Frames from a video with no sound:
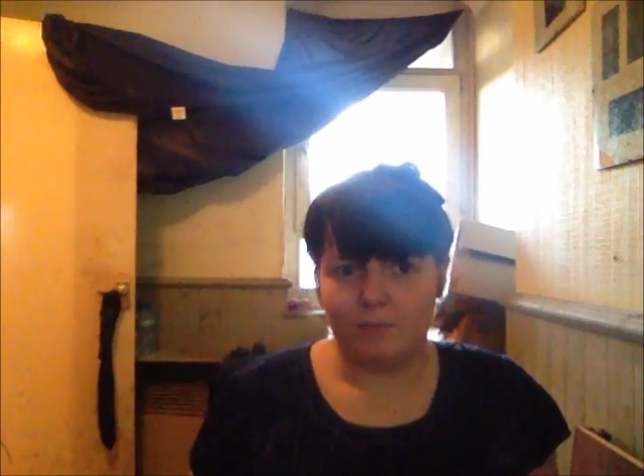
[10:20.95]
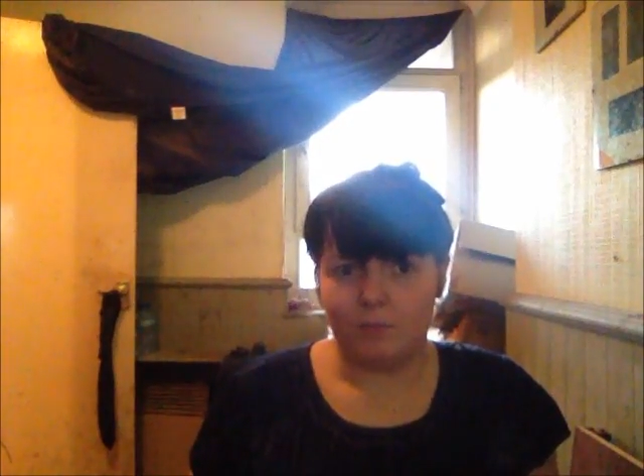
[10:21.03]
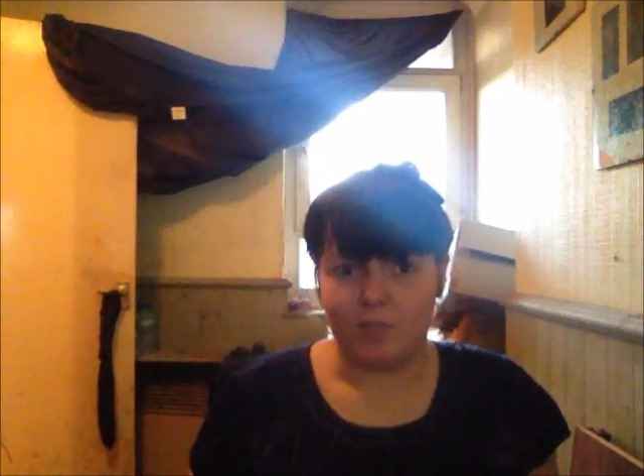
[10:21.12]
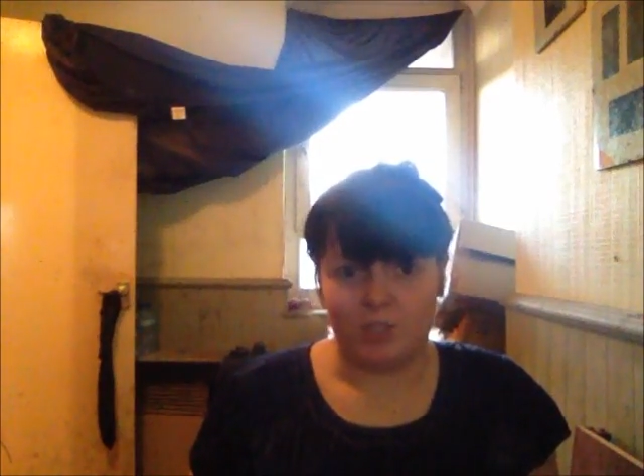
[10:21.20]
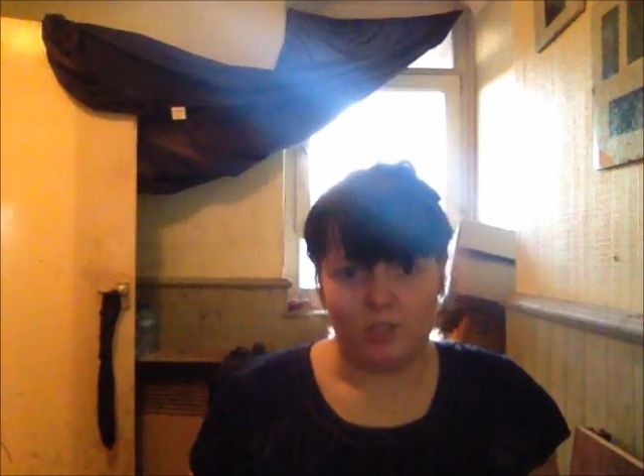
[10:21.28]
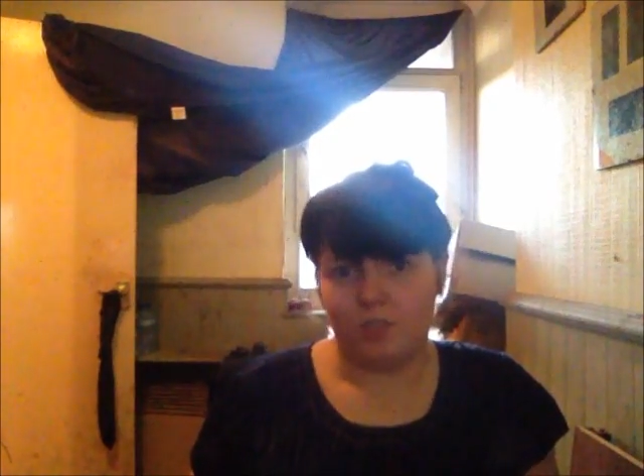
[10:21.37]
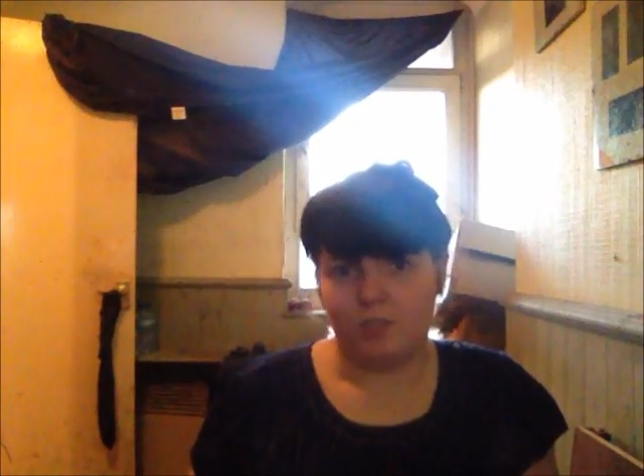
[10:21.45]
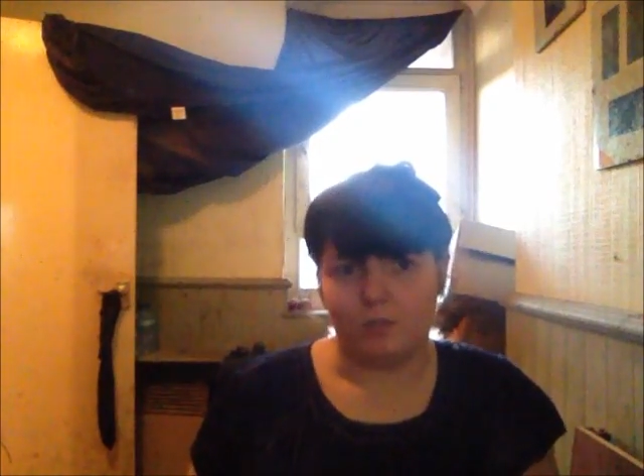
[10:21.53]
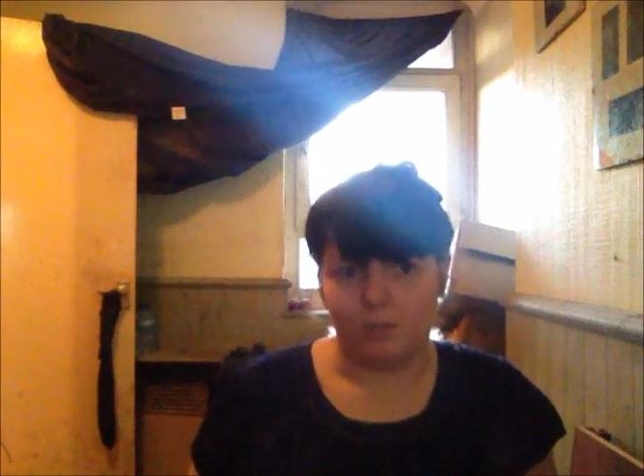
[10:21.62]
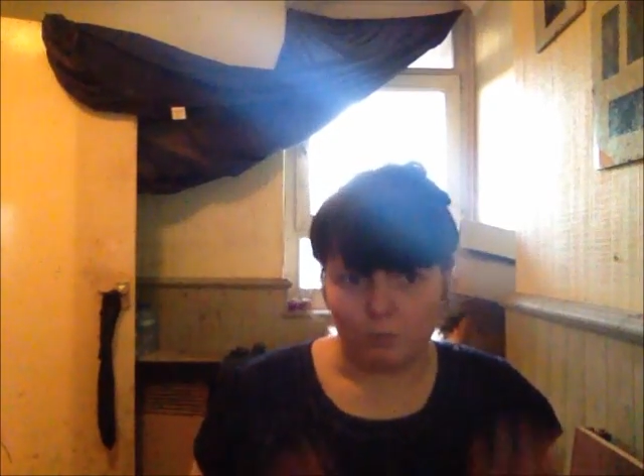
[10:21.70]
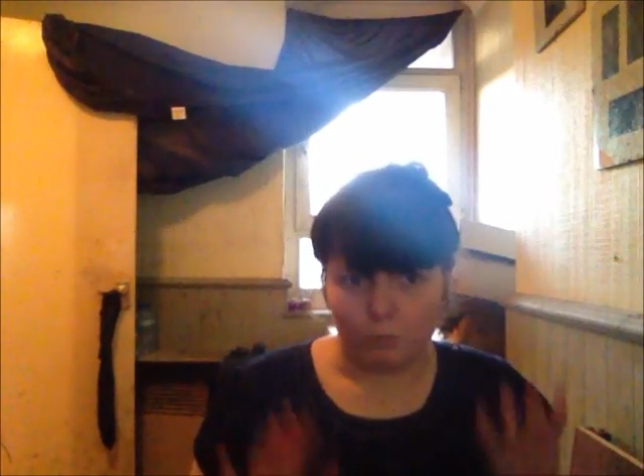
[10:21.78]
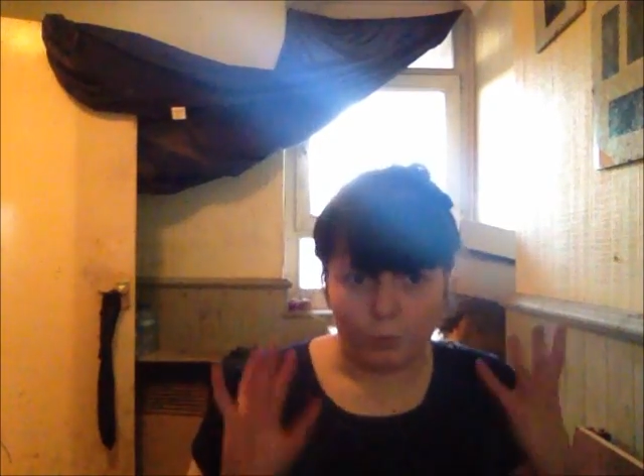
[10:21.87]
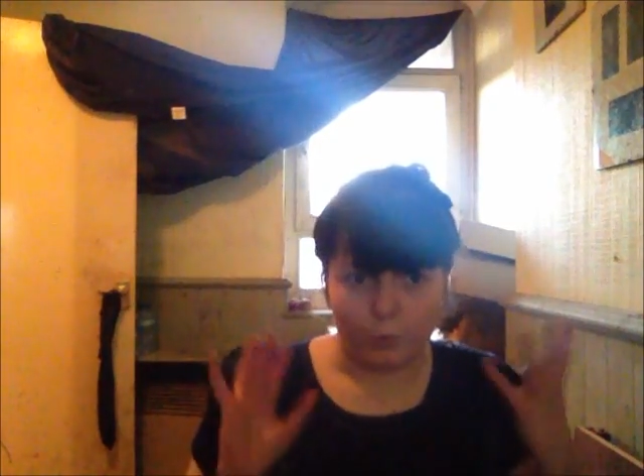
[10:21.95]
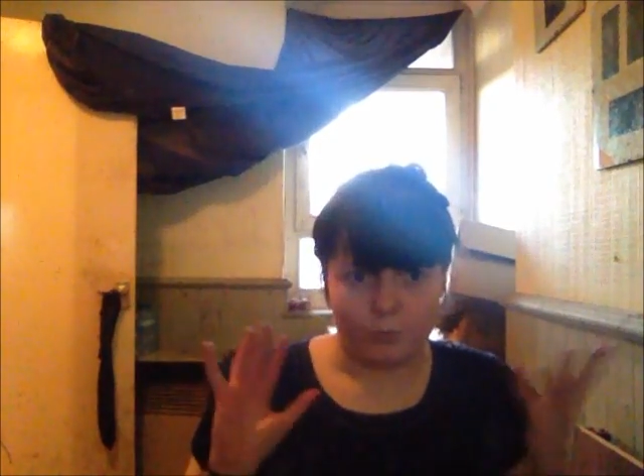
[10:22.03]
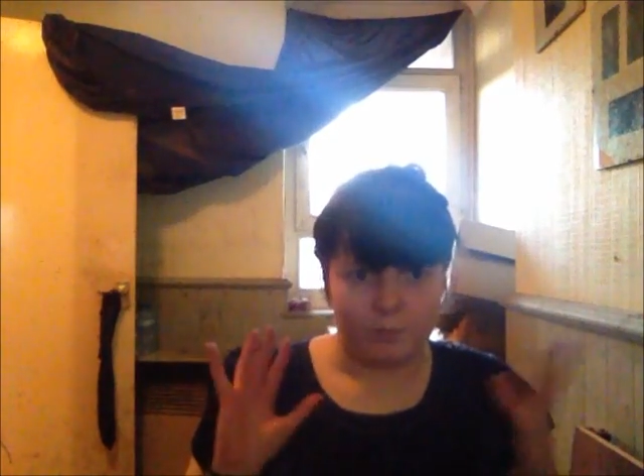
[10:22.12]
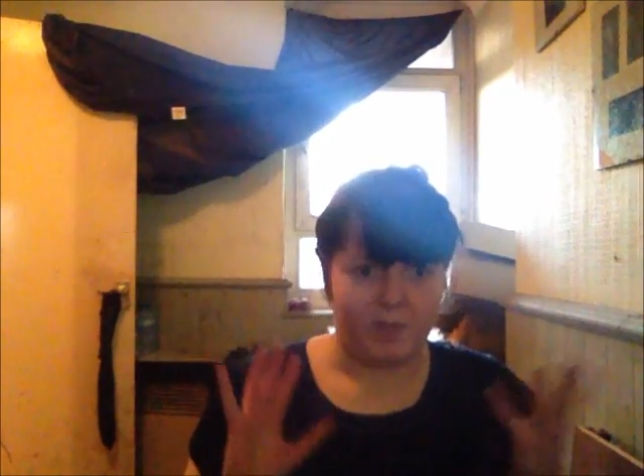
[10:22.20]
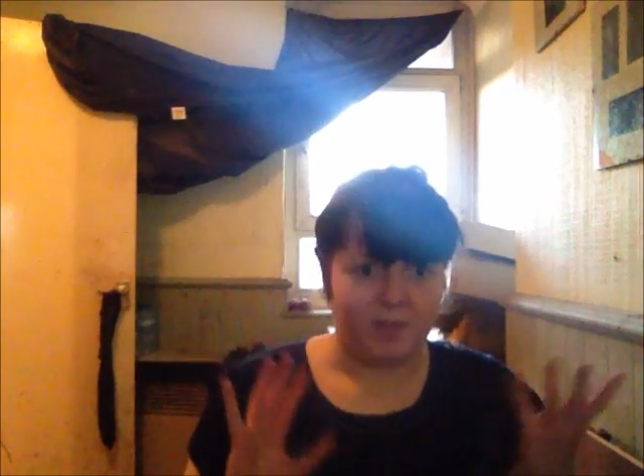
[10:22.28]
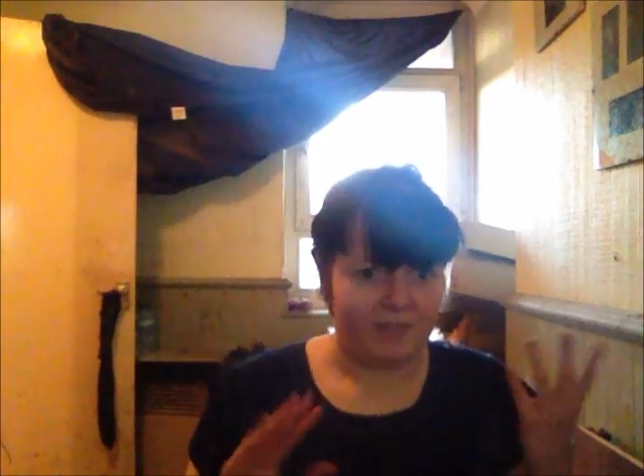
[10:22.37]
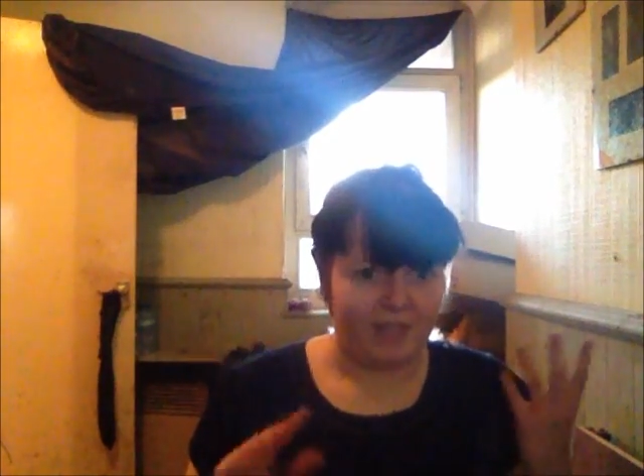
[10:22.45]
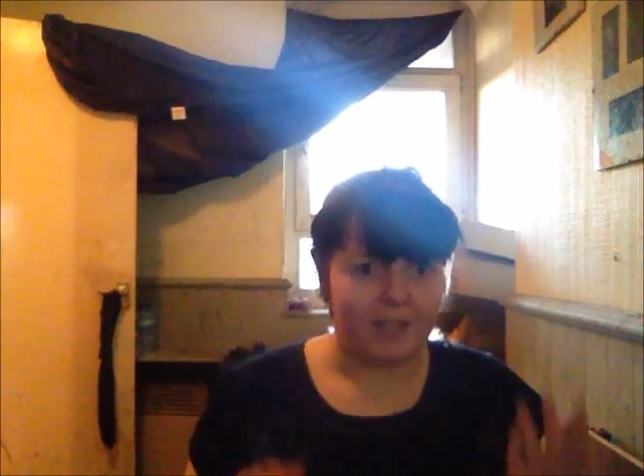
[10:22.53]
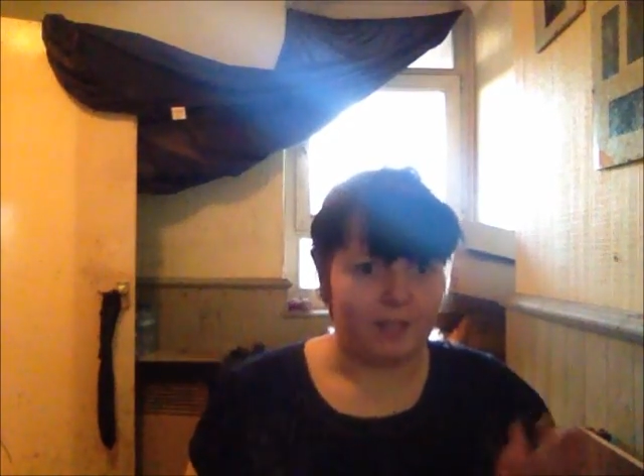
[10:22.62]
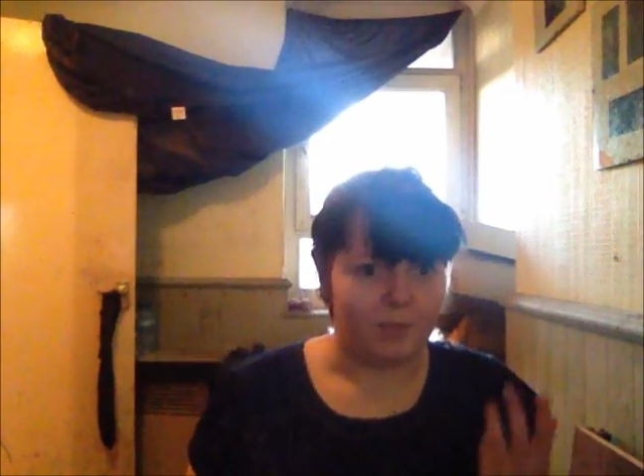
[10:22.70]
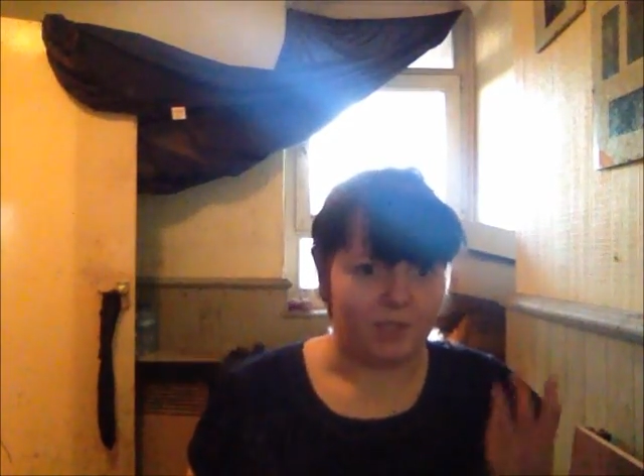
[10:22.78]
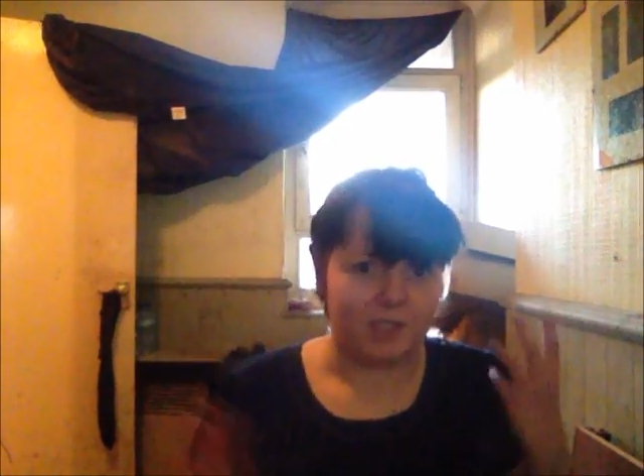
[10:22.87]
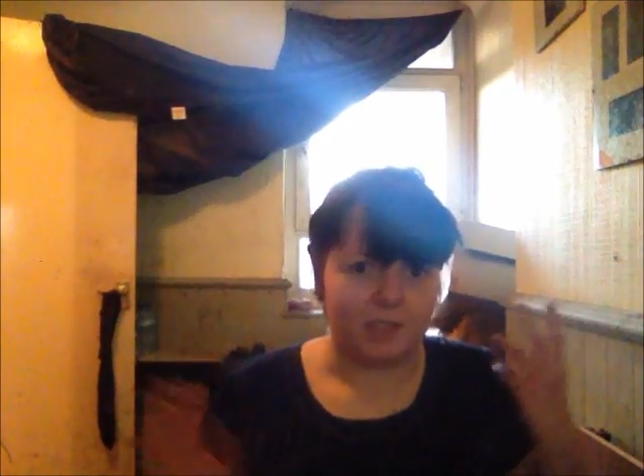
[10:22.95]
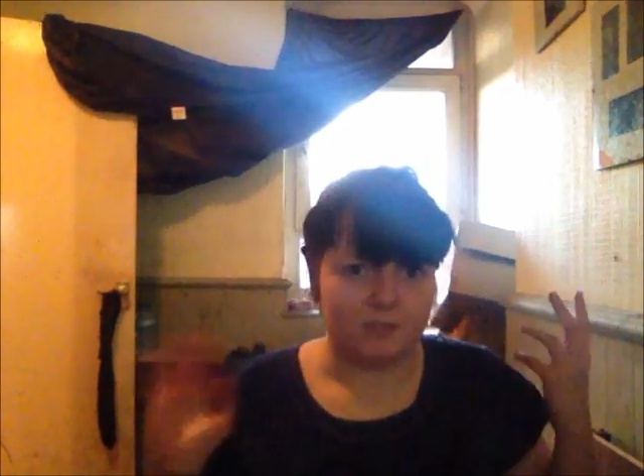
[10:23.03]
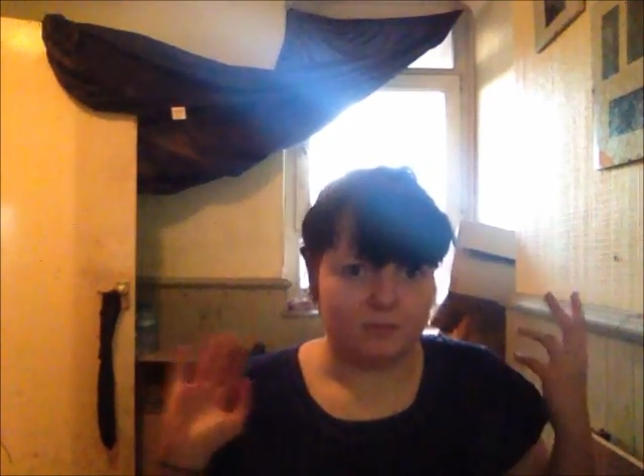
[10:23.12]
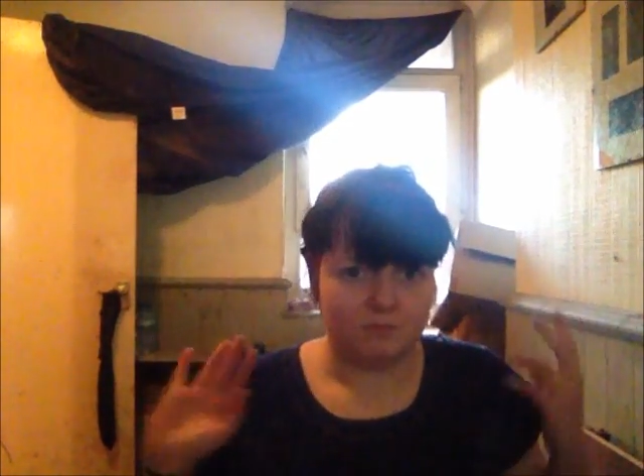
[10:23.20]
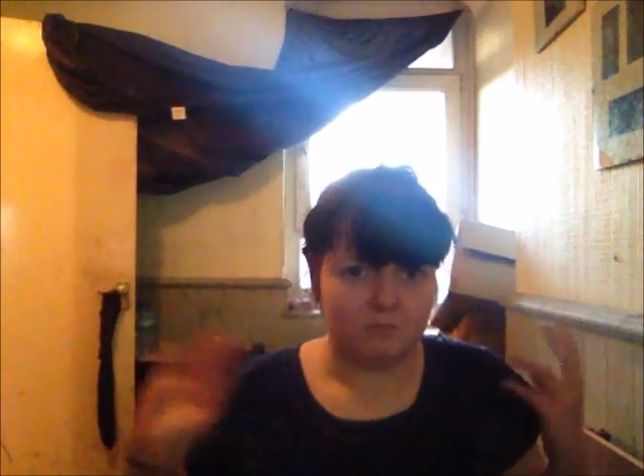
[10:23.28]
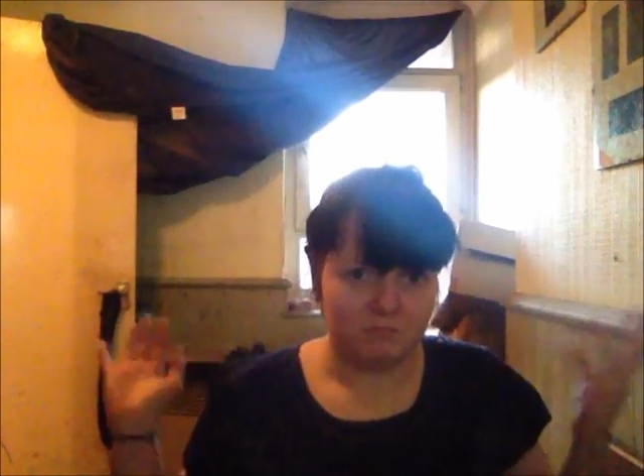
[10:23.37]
which, you know, won't be available